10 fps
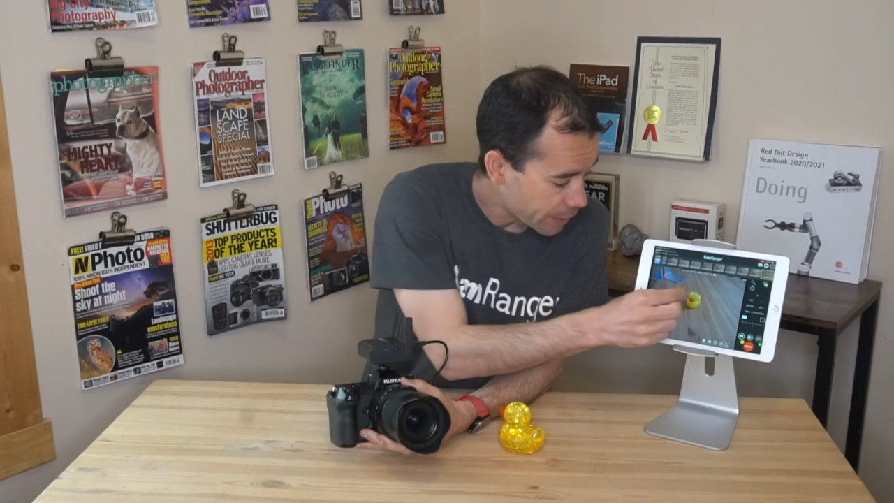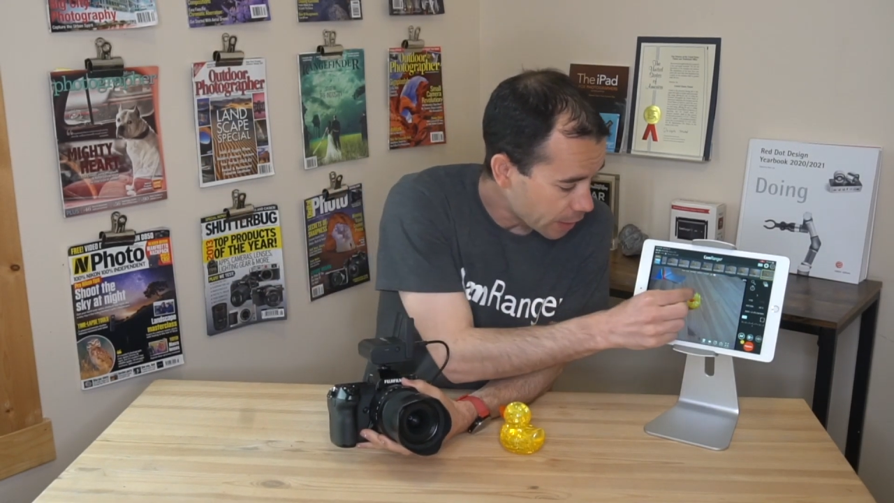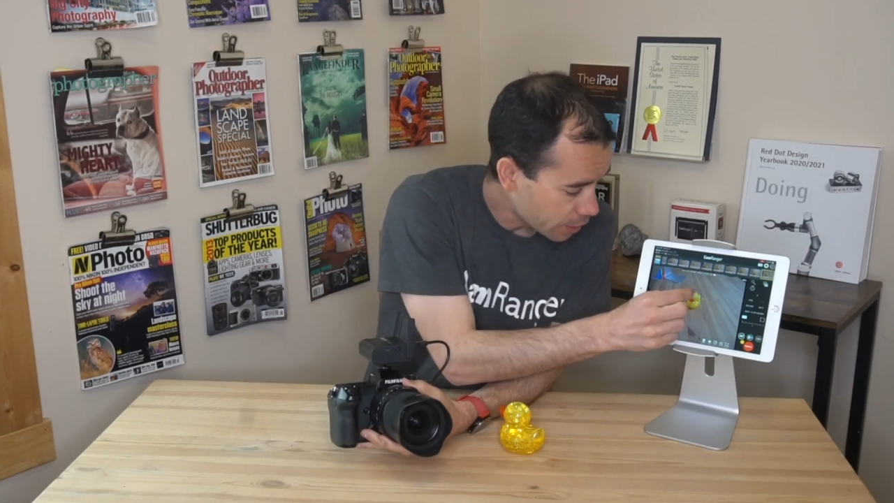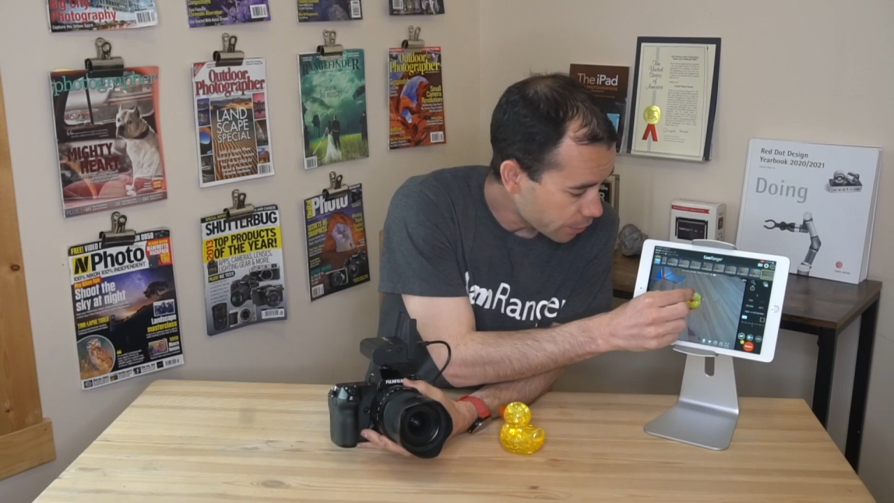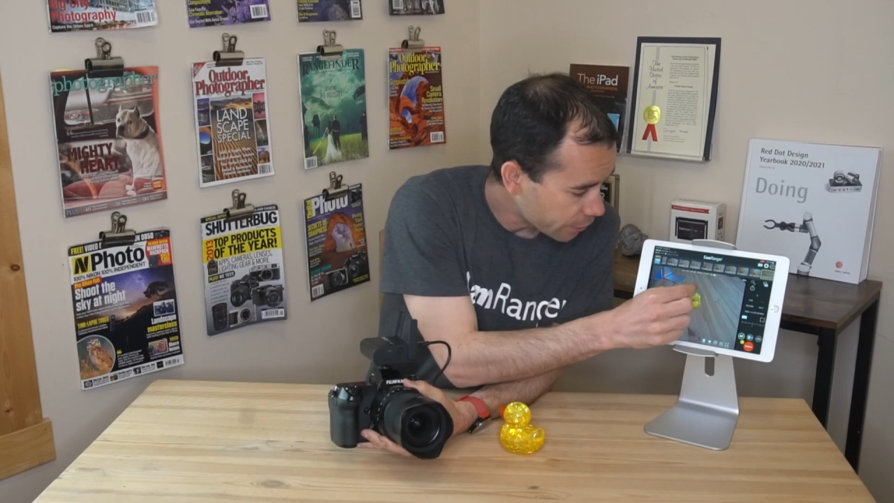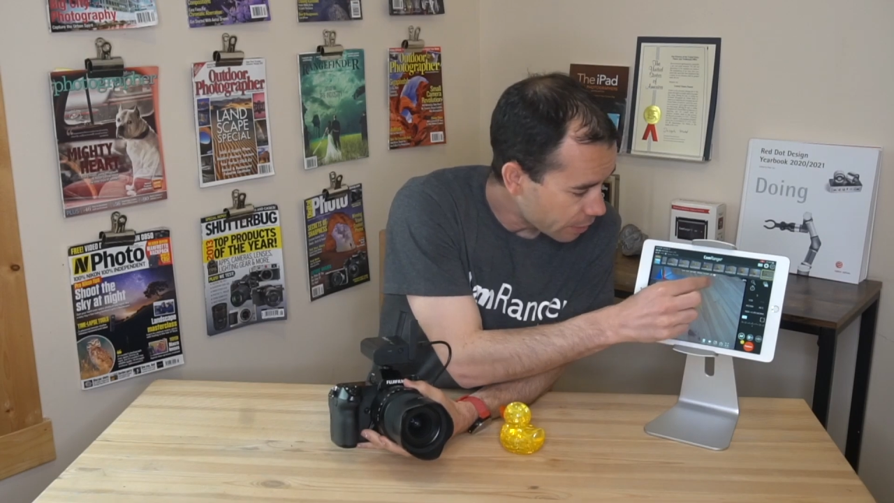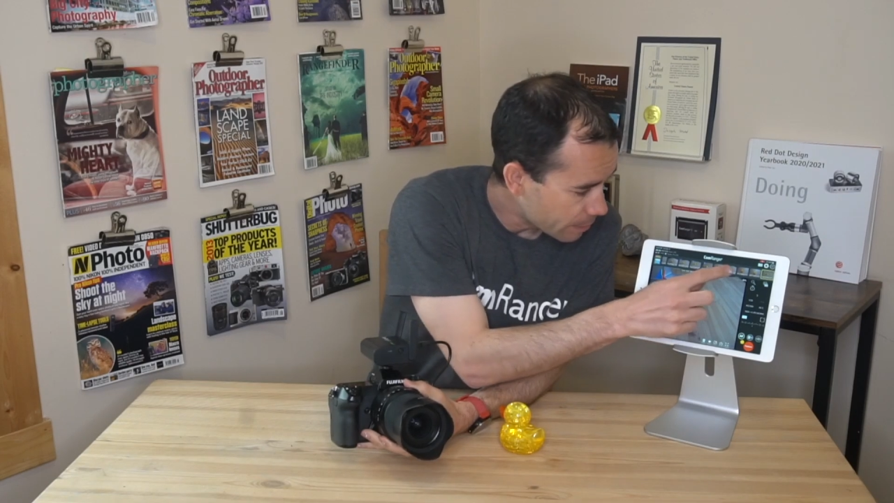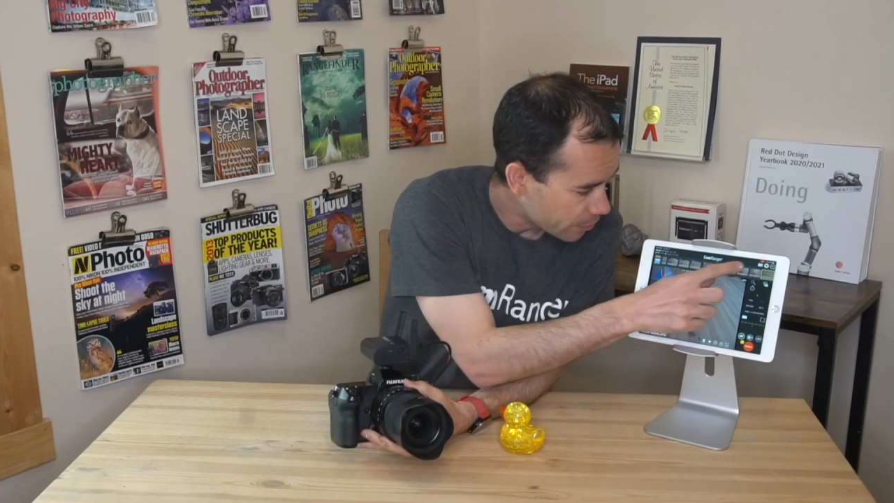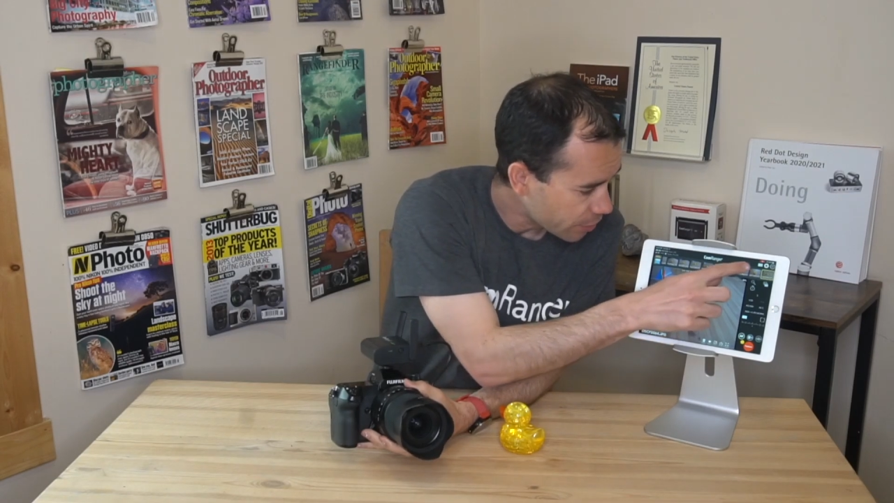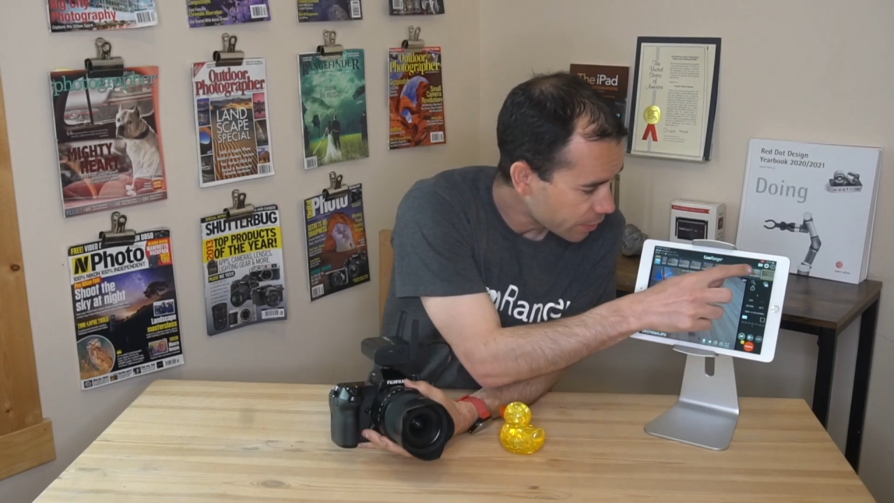large
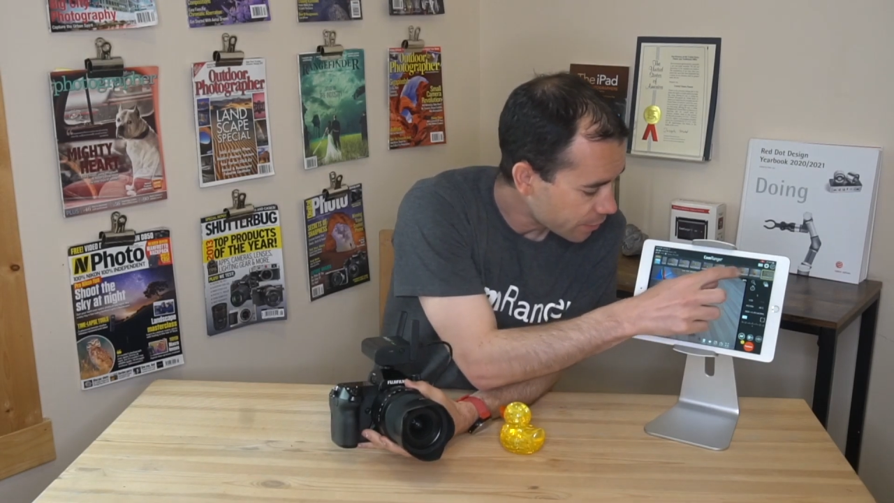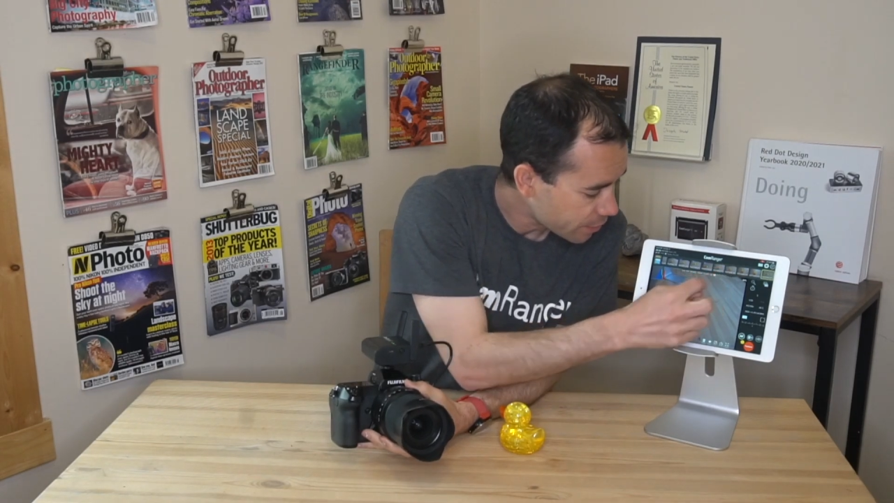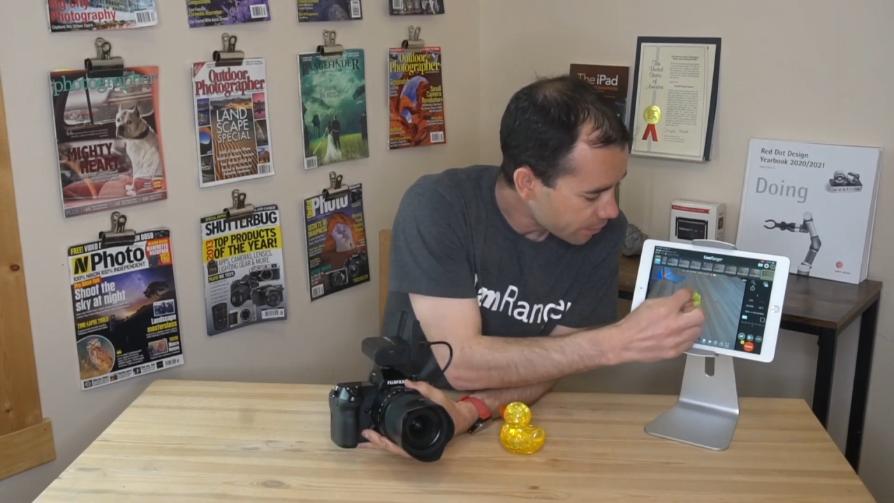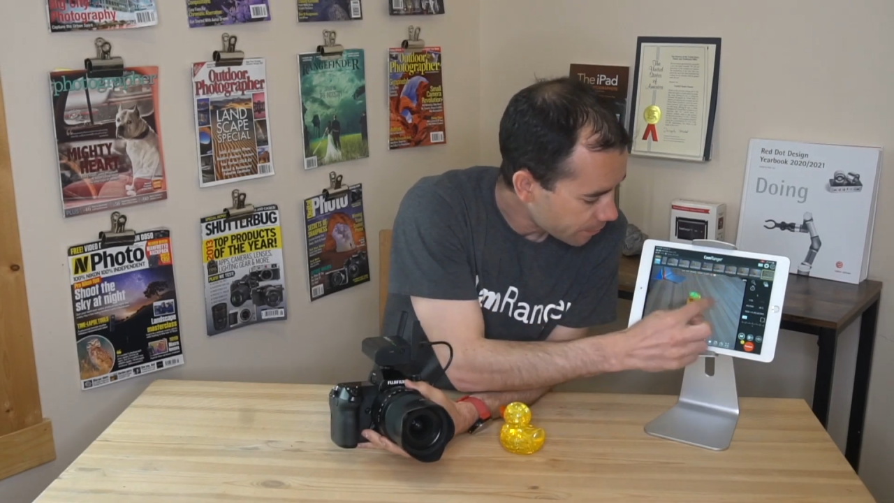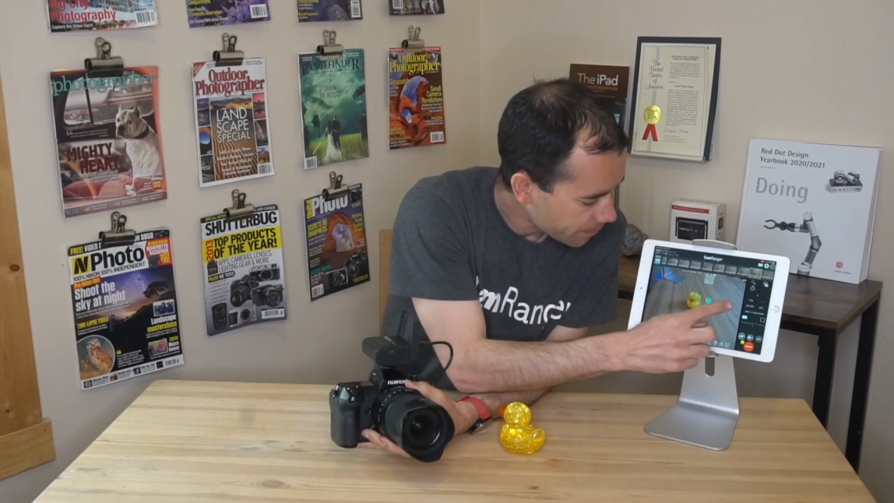images.